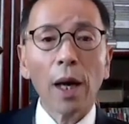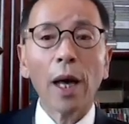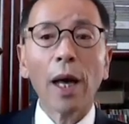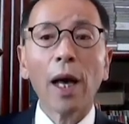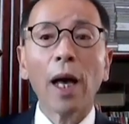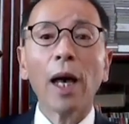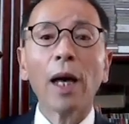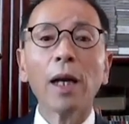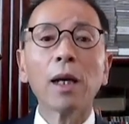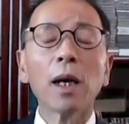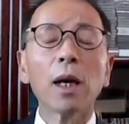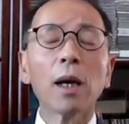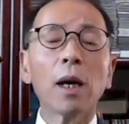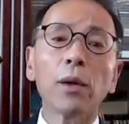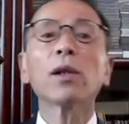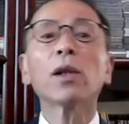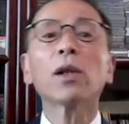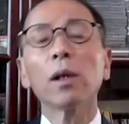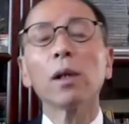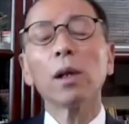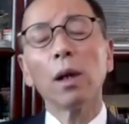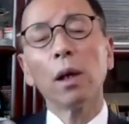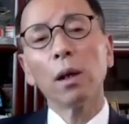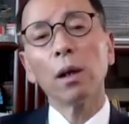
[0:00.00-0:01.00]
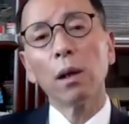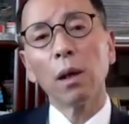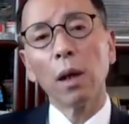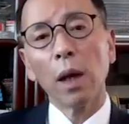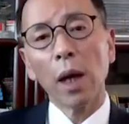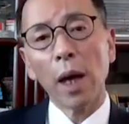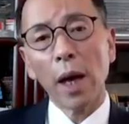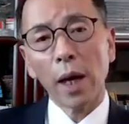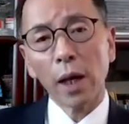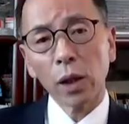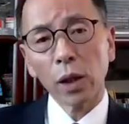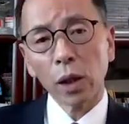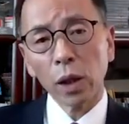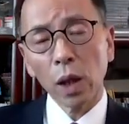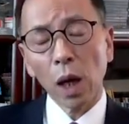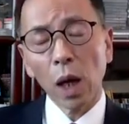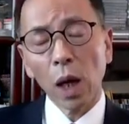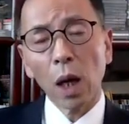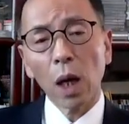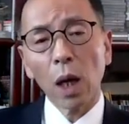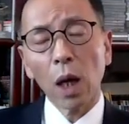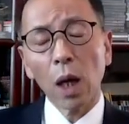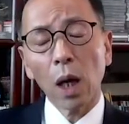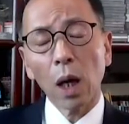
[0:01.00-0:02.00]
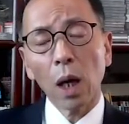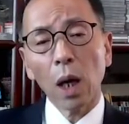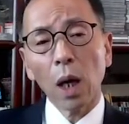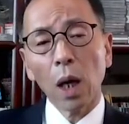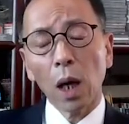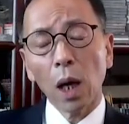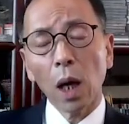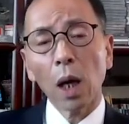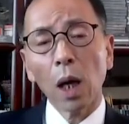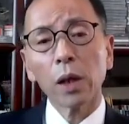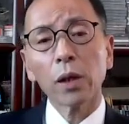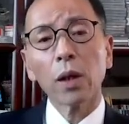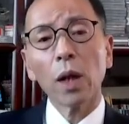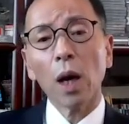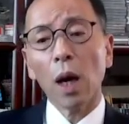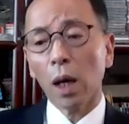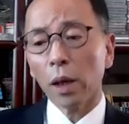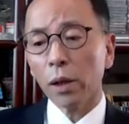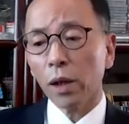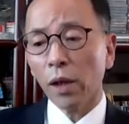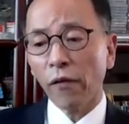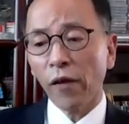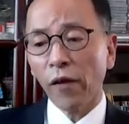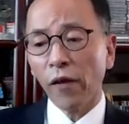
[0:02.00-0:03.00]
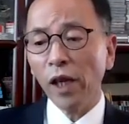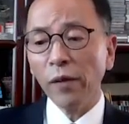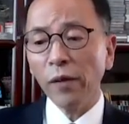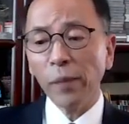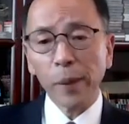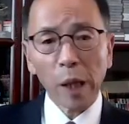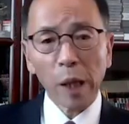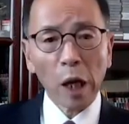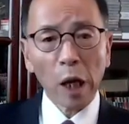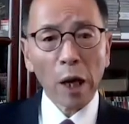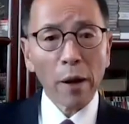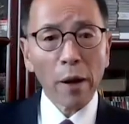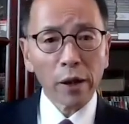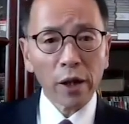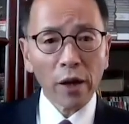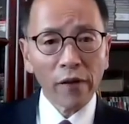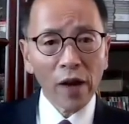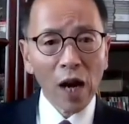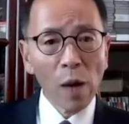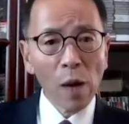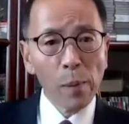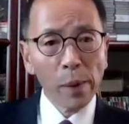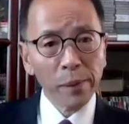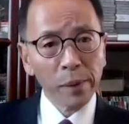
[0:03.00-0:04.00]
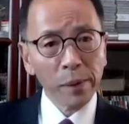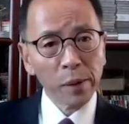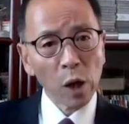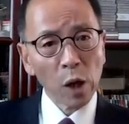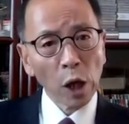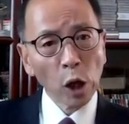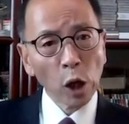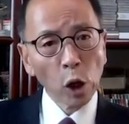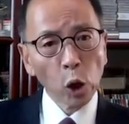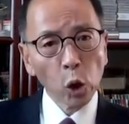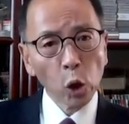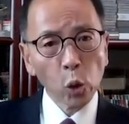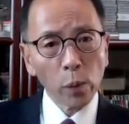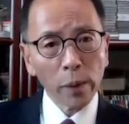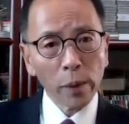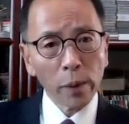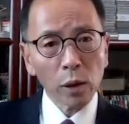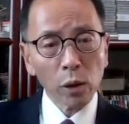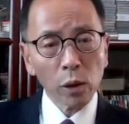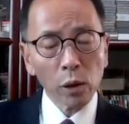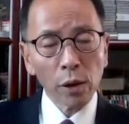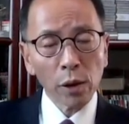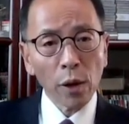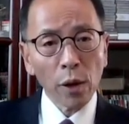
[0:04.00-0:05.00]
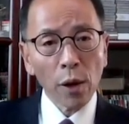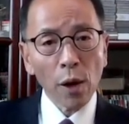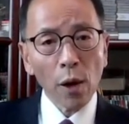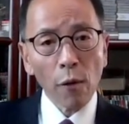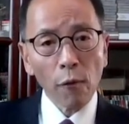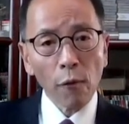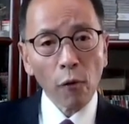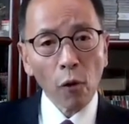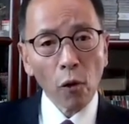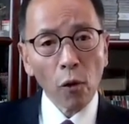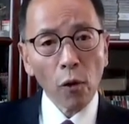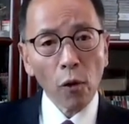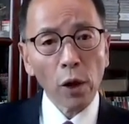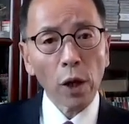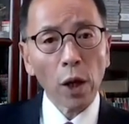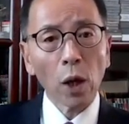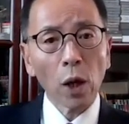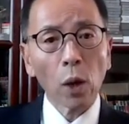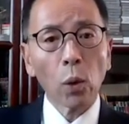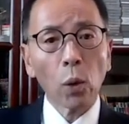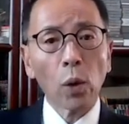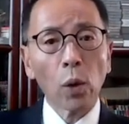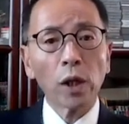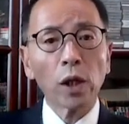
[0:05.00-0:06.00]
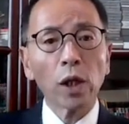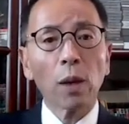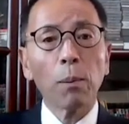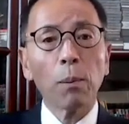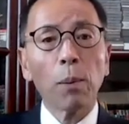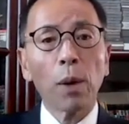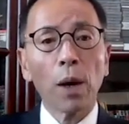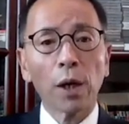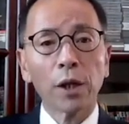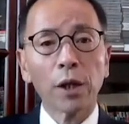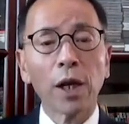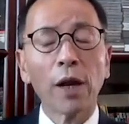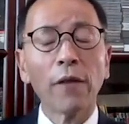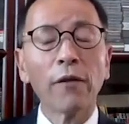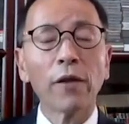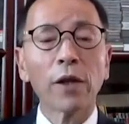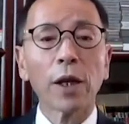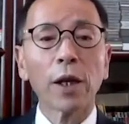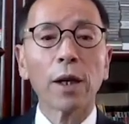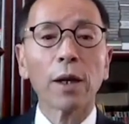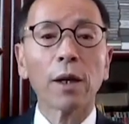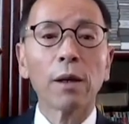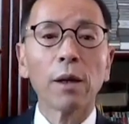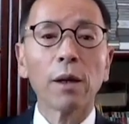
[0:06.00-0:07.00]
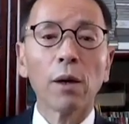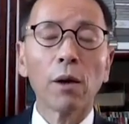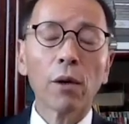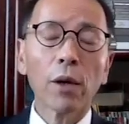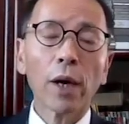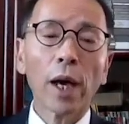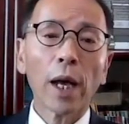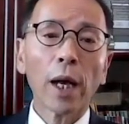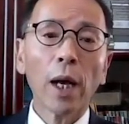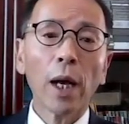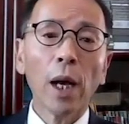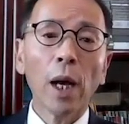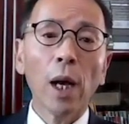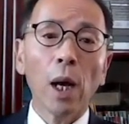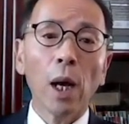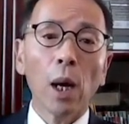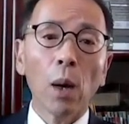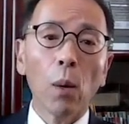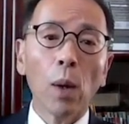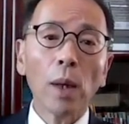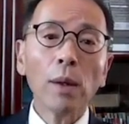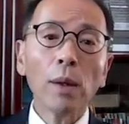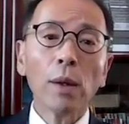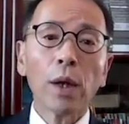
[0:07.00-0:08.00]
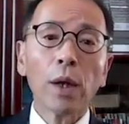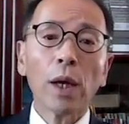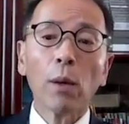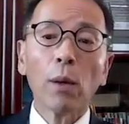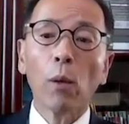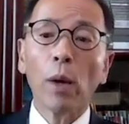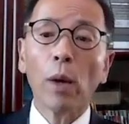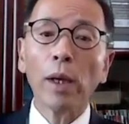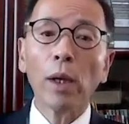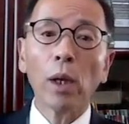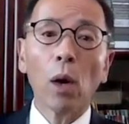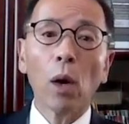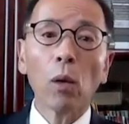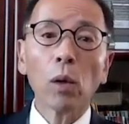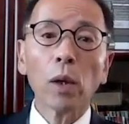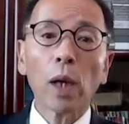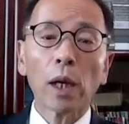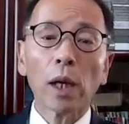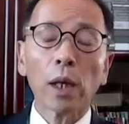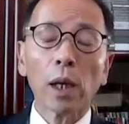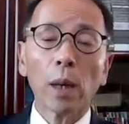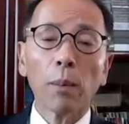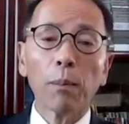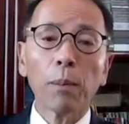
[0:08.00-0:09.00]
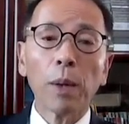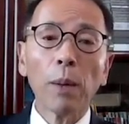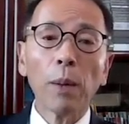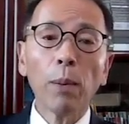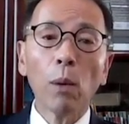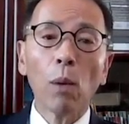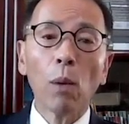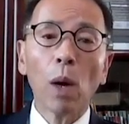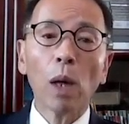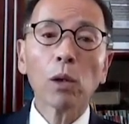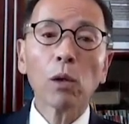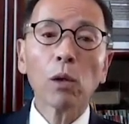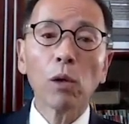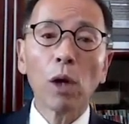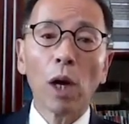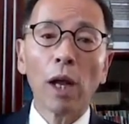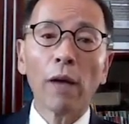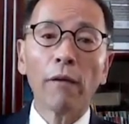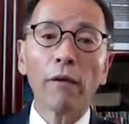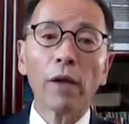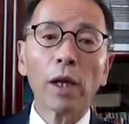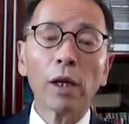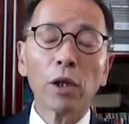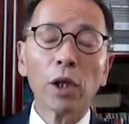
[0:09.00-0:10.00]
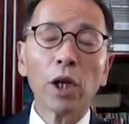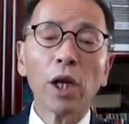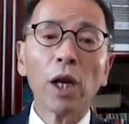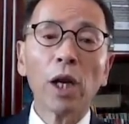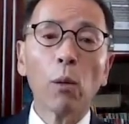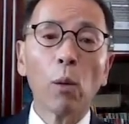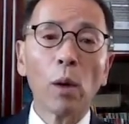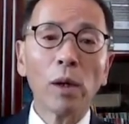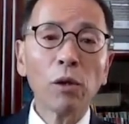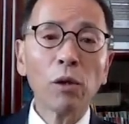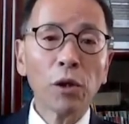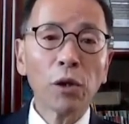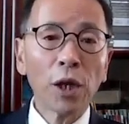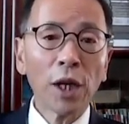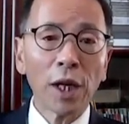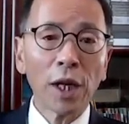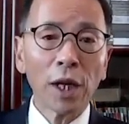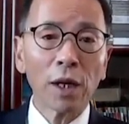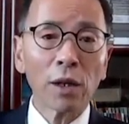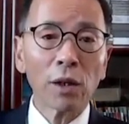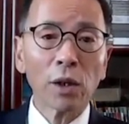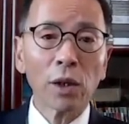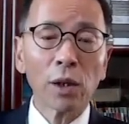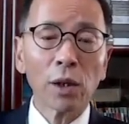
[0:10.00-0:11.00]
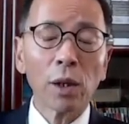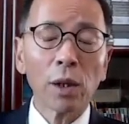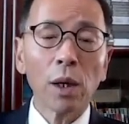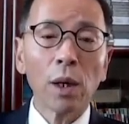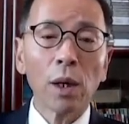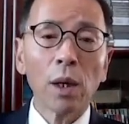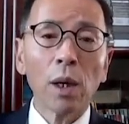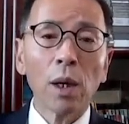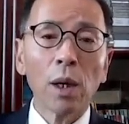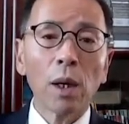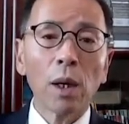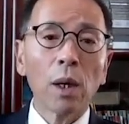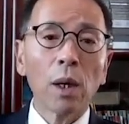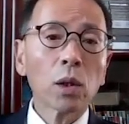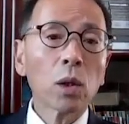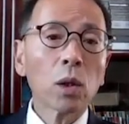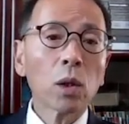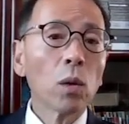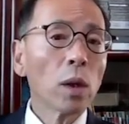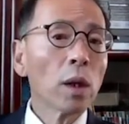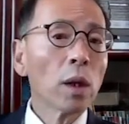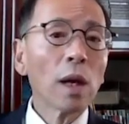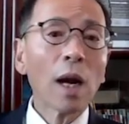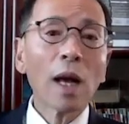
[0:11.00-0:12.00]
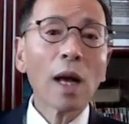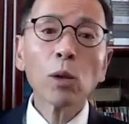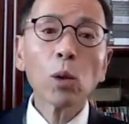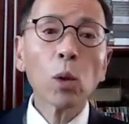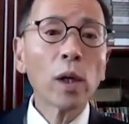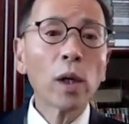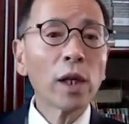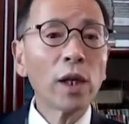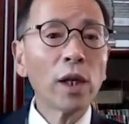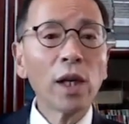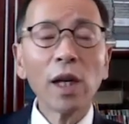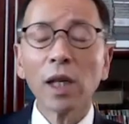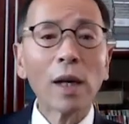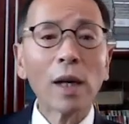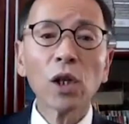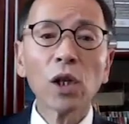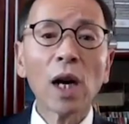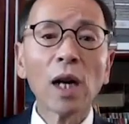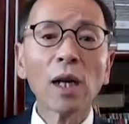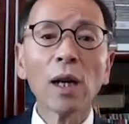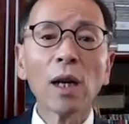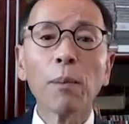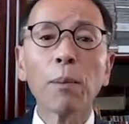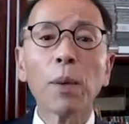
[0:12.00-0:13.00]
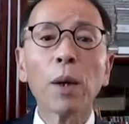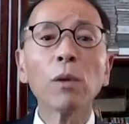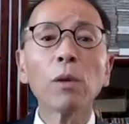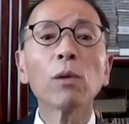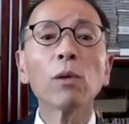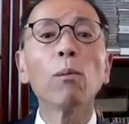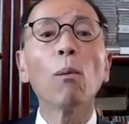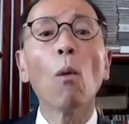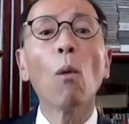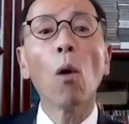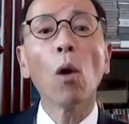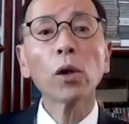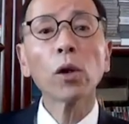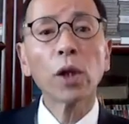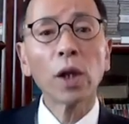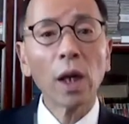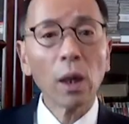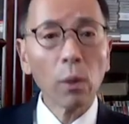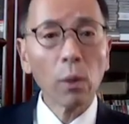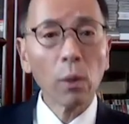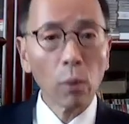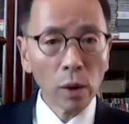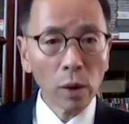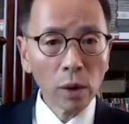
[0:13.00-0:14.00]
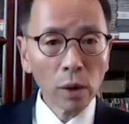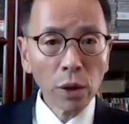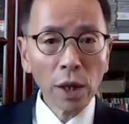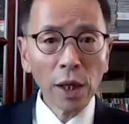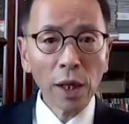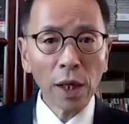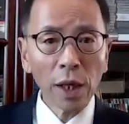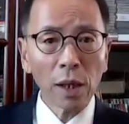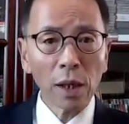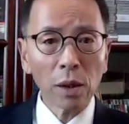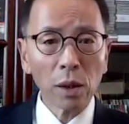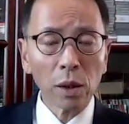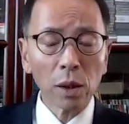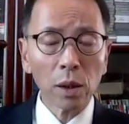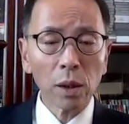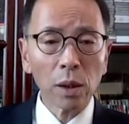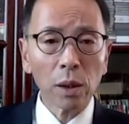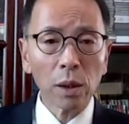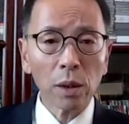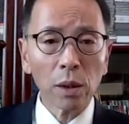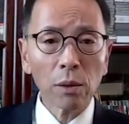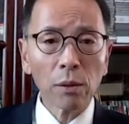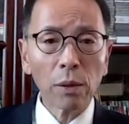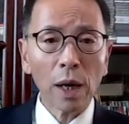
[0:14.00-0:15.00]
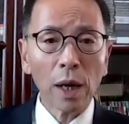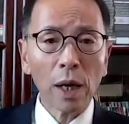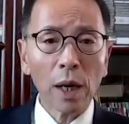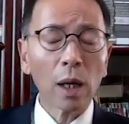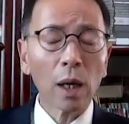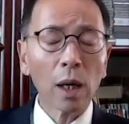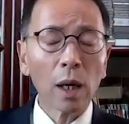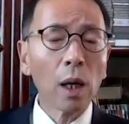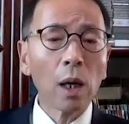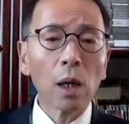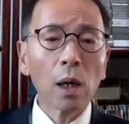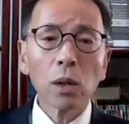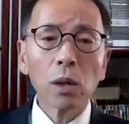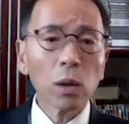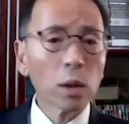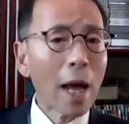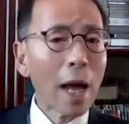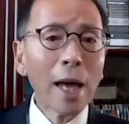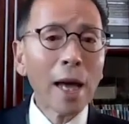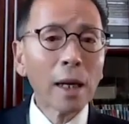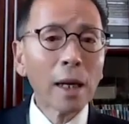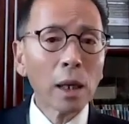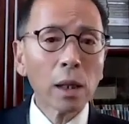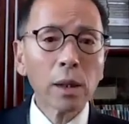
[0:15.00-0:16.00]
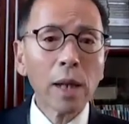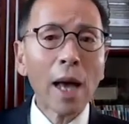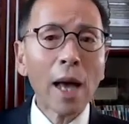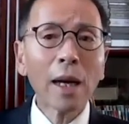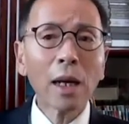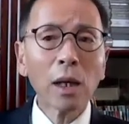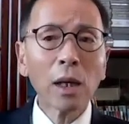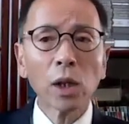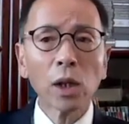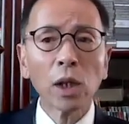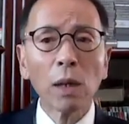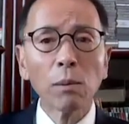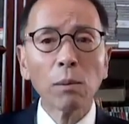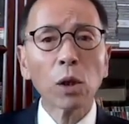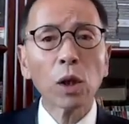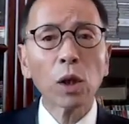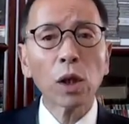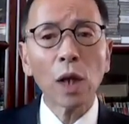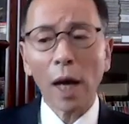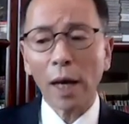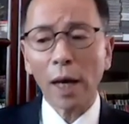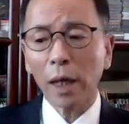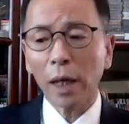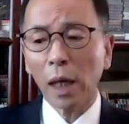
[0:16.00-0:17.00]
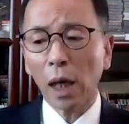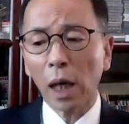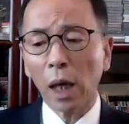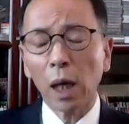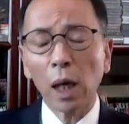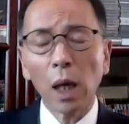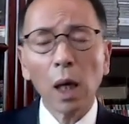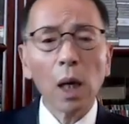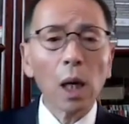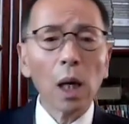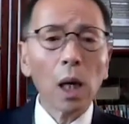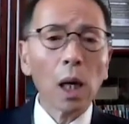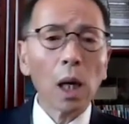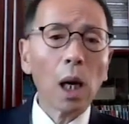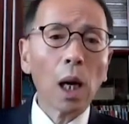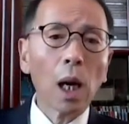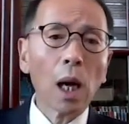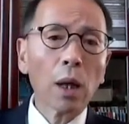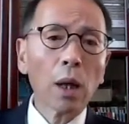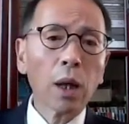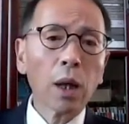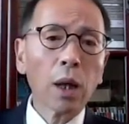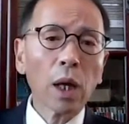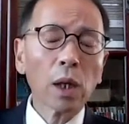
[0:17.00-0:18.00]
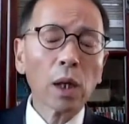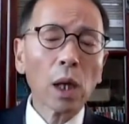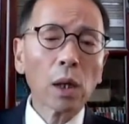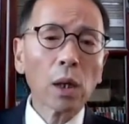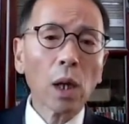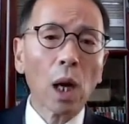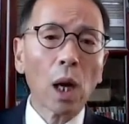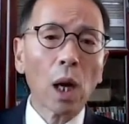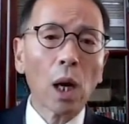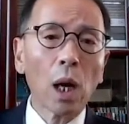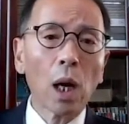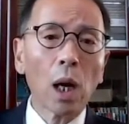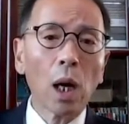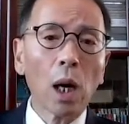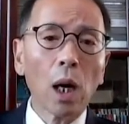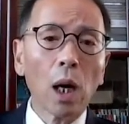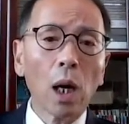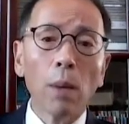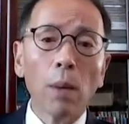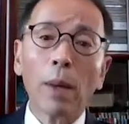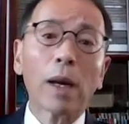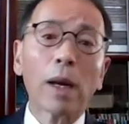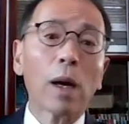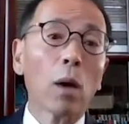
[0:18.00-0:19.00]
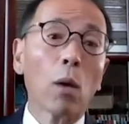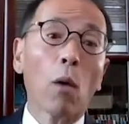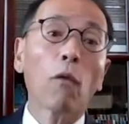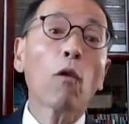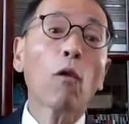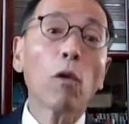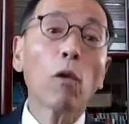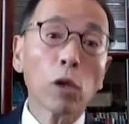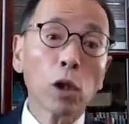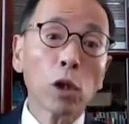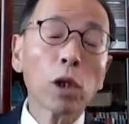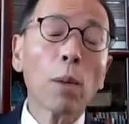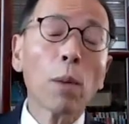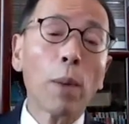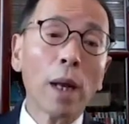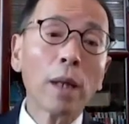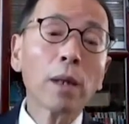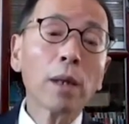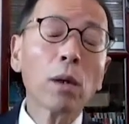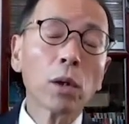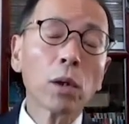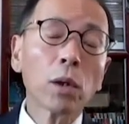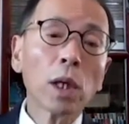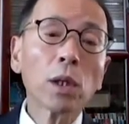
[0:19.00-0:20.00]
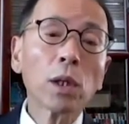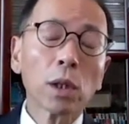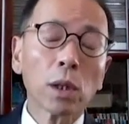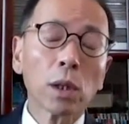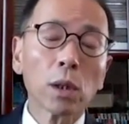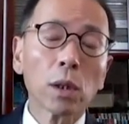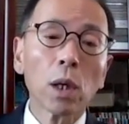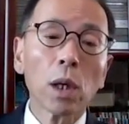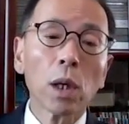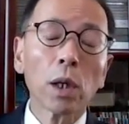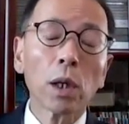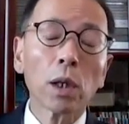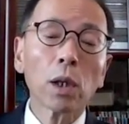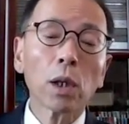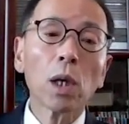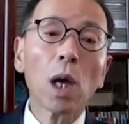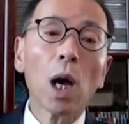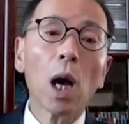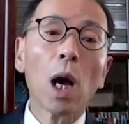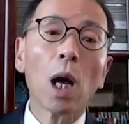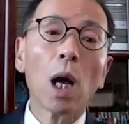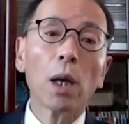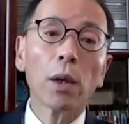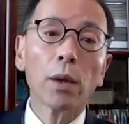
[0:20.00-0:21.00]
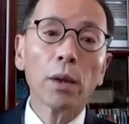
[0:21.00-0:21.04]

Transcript: and not as a development instrument for increasing productivity. Okay, one thing we know that people want to live in tier 1 cities. So in the last 20 years, why didn't China build more tier 1 cities, right? So that it seems like I think that of course the political system is